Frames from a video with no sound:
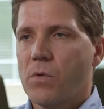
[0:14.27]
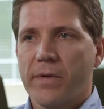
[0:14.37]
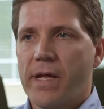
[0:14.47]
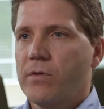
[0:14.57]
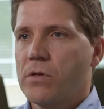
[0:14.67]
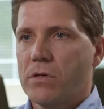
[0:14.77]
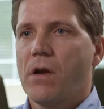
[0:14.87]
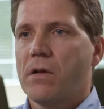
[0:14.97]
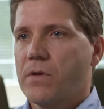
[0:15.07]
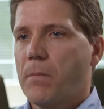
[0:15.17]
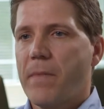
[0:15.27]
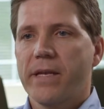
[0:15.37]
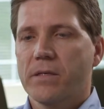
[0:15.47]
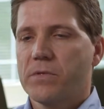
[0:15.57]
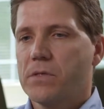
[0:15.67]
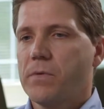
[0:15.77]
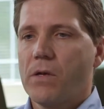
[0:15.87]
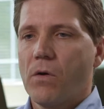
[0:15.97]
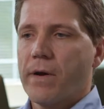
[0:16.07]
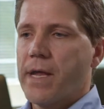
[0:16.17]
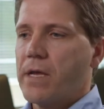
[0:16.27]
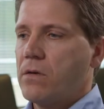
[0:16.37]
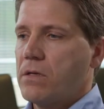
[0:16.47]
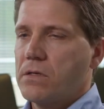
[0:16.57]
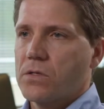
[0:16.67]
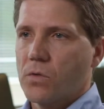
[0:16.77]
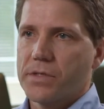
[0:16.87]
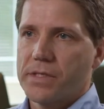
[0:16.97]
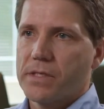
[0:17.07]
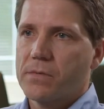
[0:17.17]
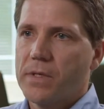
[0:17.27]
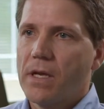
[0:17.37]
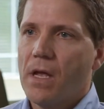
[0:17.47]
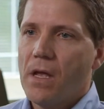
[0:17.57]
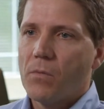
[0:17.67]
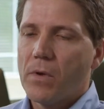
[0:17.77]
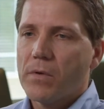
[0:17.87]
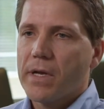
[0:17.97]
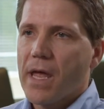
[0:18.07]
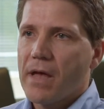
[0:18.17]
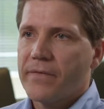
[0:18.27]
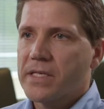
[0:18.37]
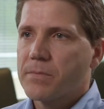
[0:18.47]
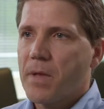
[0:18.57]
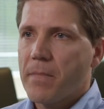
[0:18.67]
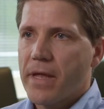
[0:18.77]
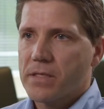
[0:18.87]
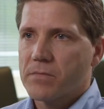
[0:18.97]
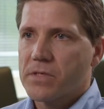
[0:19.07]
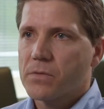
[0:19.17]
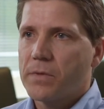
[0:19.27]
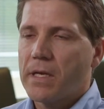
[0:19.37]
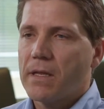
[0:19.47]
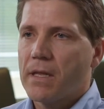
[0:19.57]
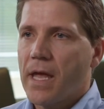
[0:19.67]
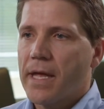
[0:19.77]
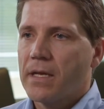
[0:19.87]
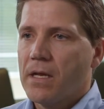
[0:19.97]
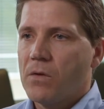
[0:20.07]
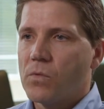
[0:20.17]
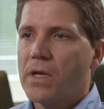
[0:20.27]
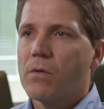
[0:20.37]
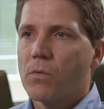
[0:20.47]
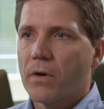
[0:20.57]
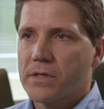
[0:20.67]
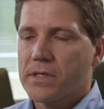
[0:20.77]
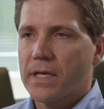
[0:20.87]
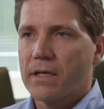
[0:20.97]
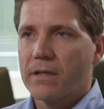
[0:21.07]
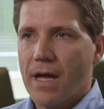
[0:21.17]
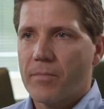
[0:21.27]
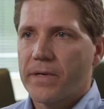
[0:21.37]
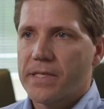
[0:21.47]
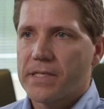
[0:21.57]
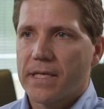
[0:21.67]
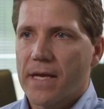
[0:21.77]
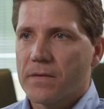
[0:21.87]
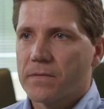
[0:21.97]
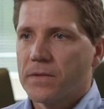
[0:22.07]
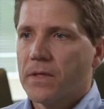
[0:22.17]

We want to have a good contract management suite or a good sourcing suite. We want to have a spend management suite that really works and collaborates together.